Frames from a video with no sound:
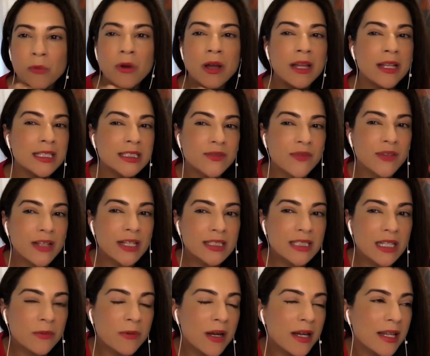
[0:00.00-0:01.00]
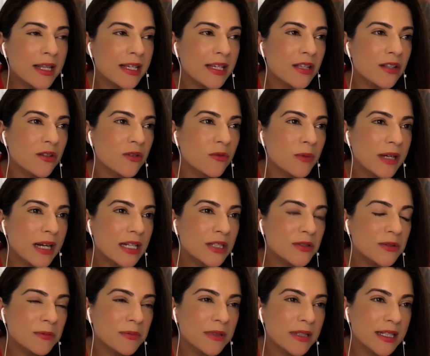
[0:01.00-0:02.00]
Well, it's it's ironic, you know, we got
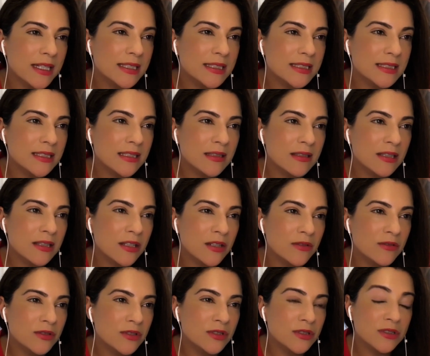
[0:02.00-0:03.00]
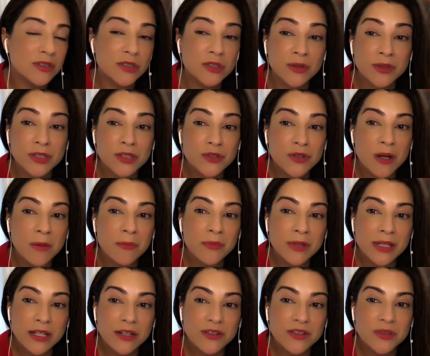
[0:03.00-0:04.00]
to a place, you know, during the Trump
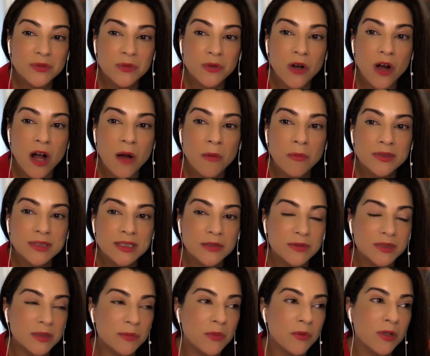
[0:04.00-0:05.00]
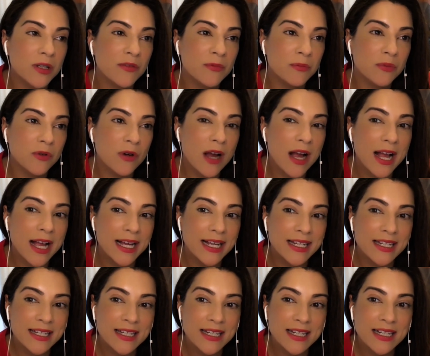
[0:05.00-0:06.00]
years where almost it was a point of
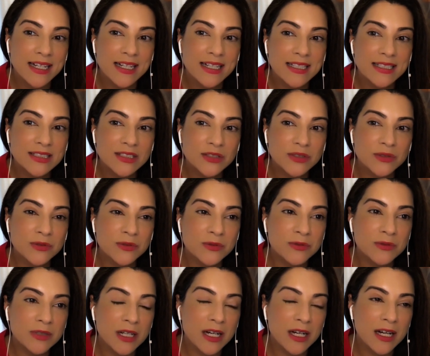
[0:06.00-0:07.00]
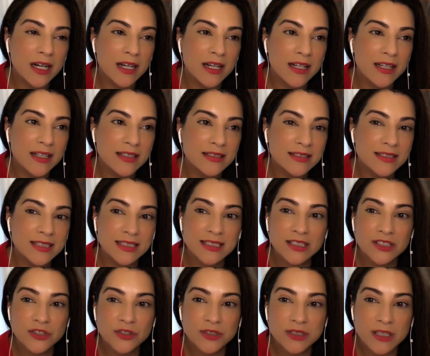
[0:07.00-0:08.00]
pride to uh,
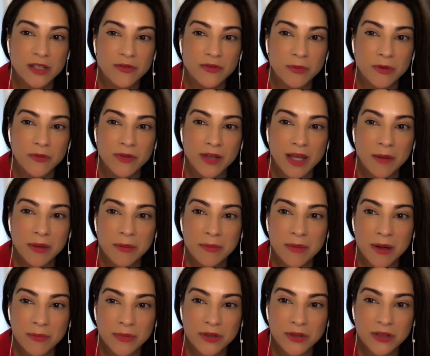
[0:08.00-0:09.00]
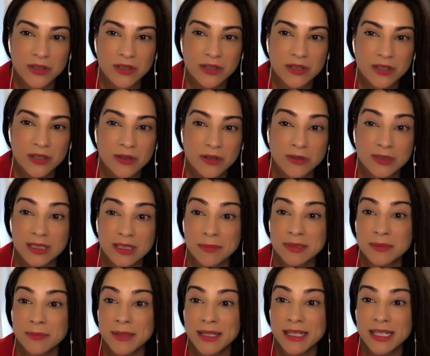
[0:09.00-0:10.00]
distance yourself from a family member or stop
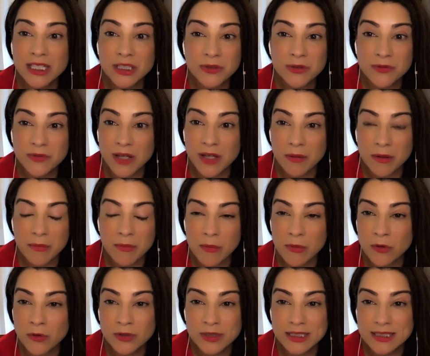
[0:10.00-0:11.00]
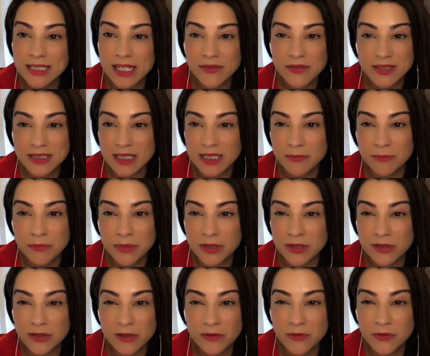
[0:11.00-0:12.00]
speaking to a family member who didn't have the same
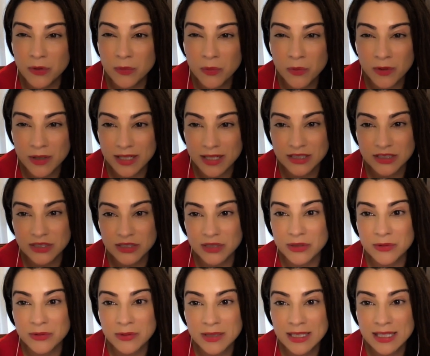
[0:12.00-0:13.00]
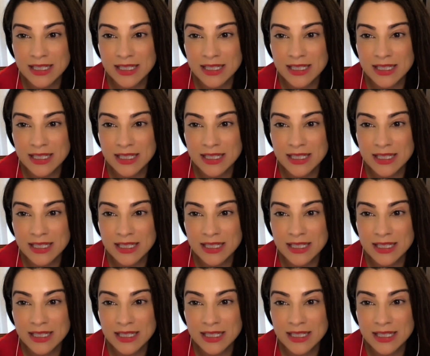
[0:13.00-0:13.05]
political viewpoint as you.